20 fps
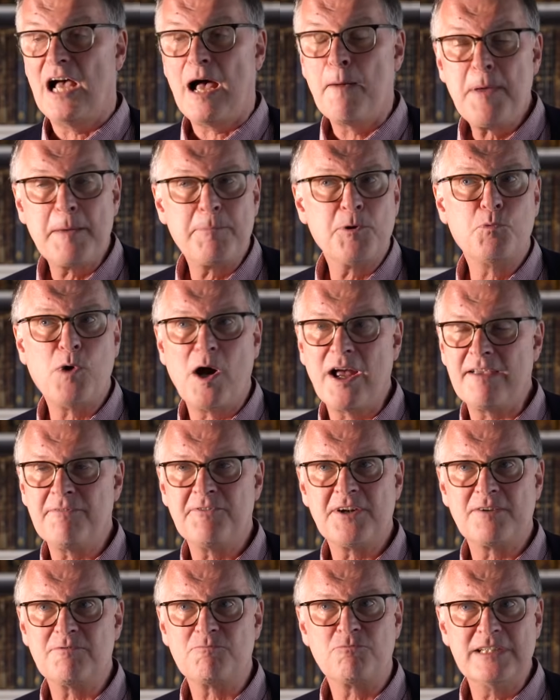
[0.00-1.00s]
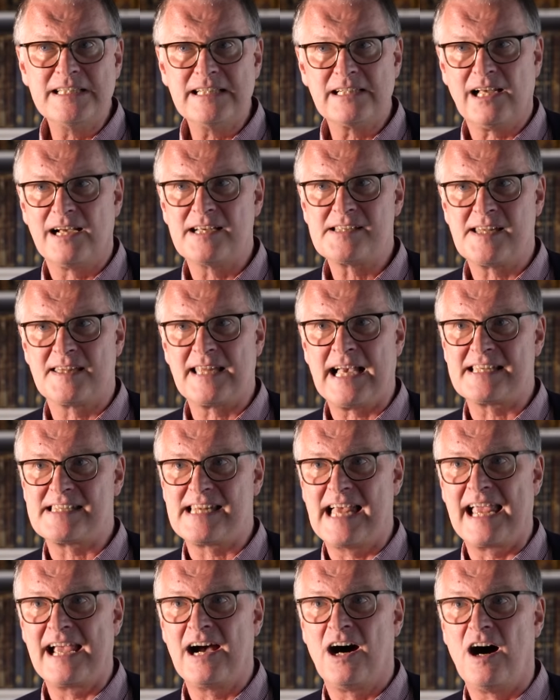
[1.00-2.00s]
And people won't even realize that that's
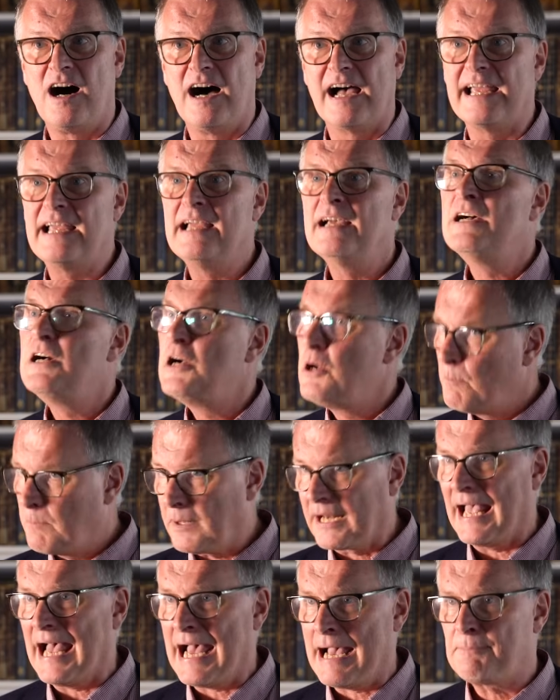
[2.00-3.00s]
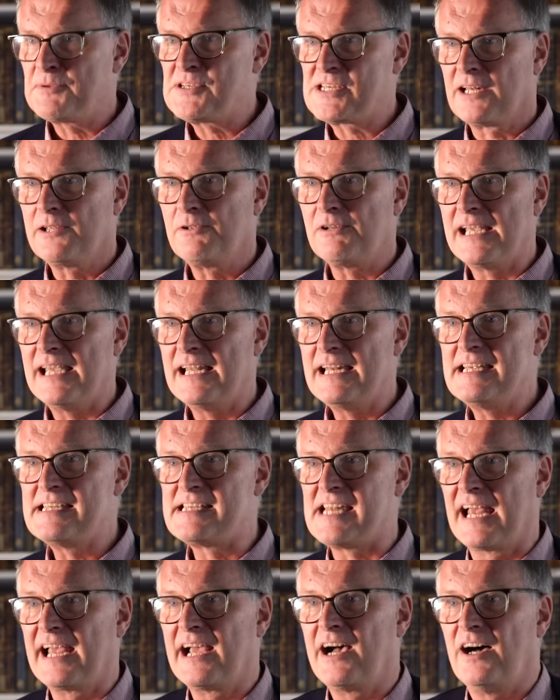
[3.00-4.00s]
AI, but it
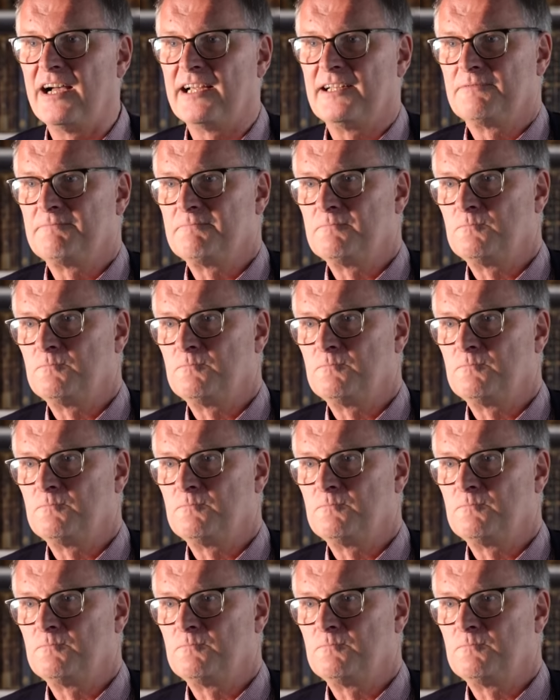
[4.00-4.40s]
is AI.